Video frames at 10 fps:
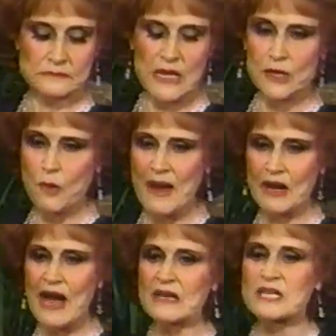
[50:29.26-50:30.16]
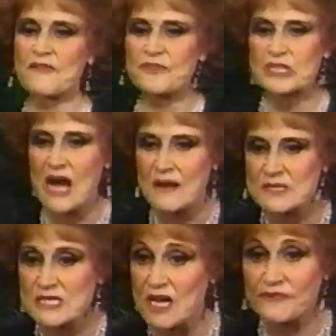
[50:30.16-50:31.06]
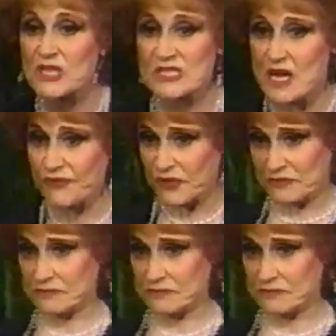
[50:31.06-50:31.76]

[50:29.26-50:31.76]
And no matter how tough the times, the tough get tougher.